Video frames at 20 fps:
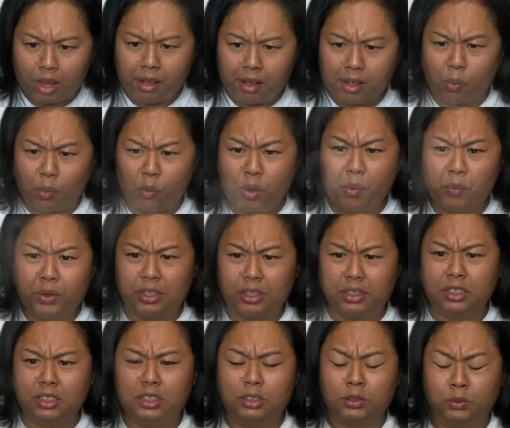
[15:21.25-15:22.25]
I want one of
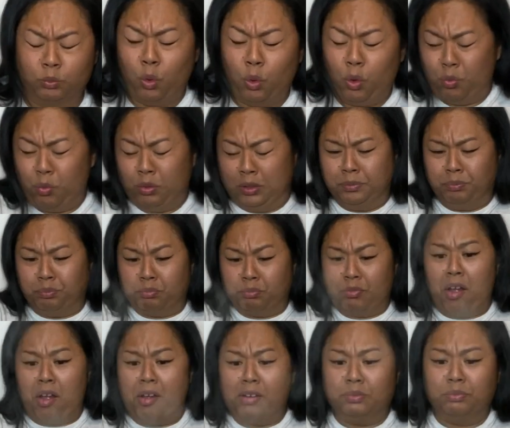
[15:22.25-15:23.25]
these. Woo!
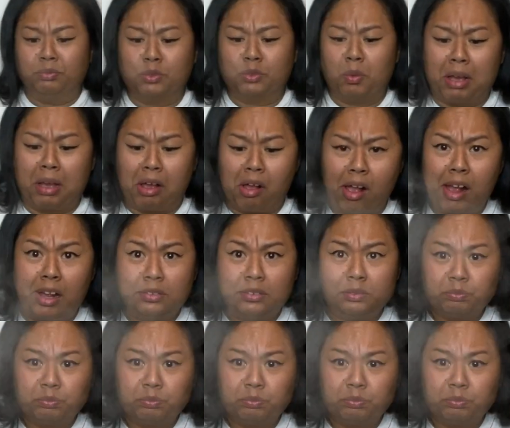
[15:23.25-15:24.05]
Oh my god.